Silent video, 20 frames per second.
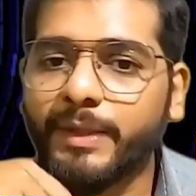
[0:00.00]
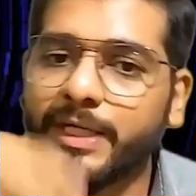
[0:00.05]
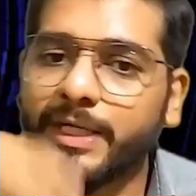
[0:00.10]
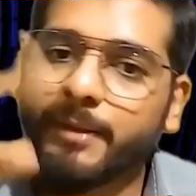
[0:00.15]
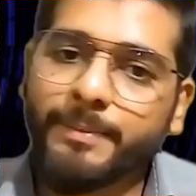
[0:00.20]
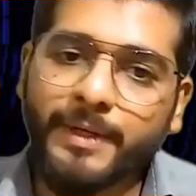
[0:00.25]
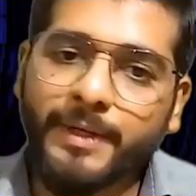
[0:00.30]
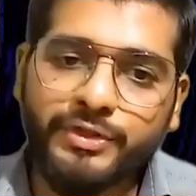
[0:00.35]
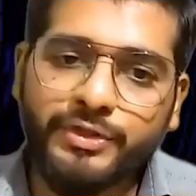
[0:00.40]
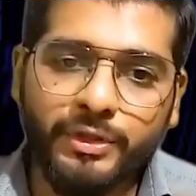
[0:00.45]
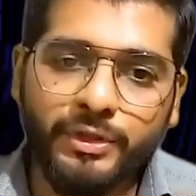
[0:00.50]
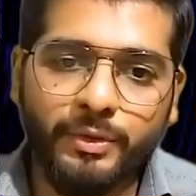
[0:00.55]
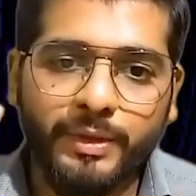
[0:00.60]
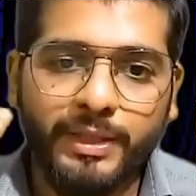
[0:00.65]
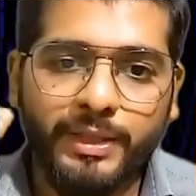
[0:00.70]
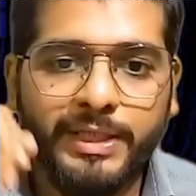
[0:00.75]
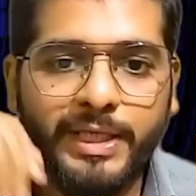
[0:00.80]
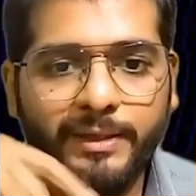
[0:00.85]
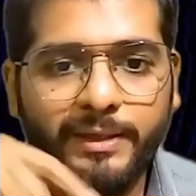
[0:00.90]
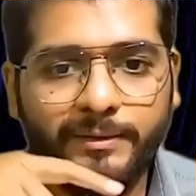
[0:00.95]
with depression
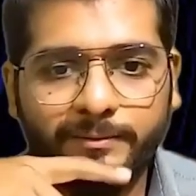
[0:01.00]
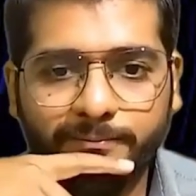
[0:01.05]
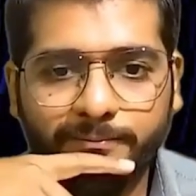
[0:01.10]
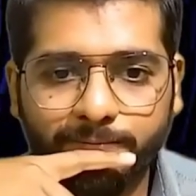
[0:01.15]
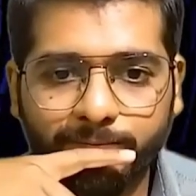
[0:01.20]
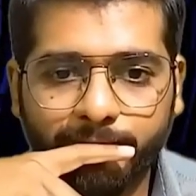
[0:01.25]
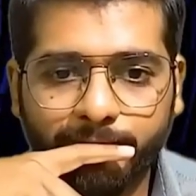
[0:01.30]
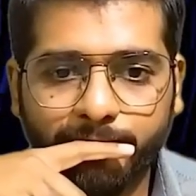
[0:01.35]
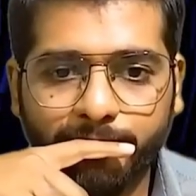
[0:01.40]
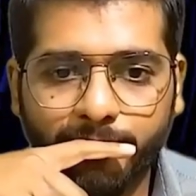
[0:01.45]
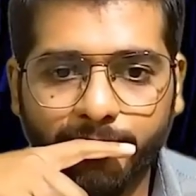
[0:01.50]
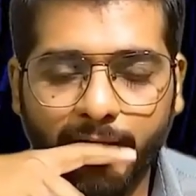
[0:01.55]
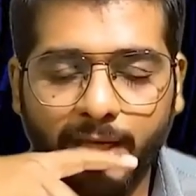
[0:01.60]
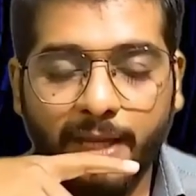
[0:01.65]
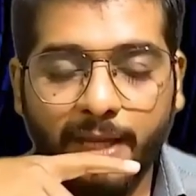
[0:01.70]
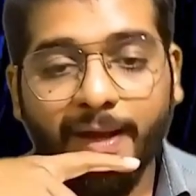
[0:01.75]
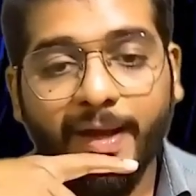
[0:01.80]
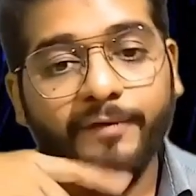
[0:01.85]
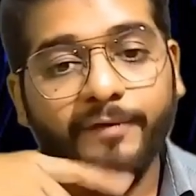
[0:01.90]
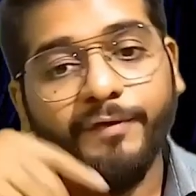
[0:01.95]
over there
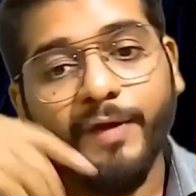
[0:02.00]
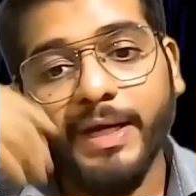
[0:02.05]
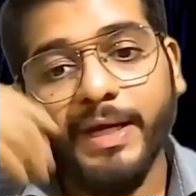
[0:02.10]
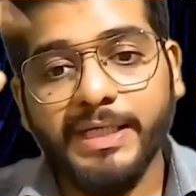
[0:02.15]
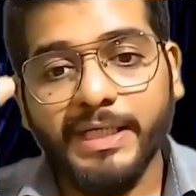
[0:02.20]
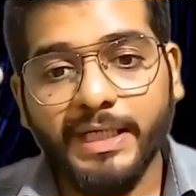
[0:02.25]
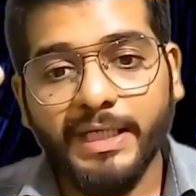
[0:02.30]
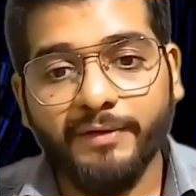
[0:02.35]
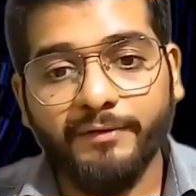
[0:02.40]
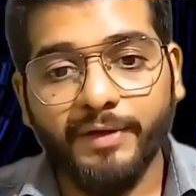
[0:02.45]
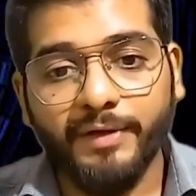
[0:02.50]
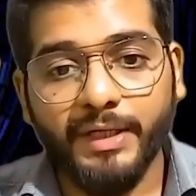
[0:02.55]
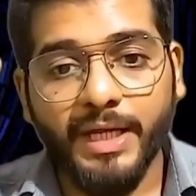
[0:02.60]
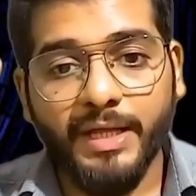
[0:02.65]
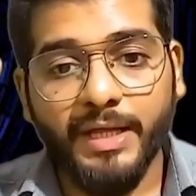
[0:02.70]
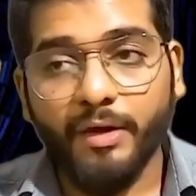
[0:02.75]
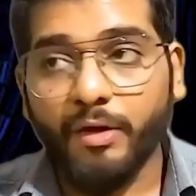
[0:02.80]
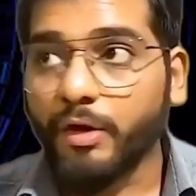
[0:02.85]
and fighting every day.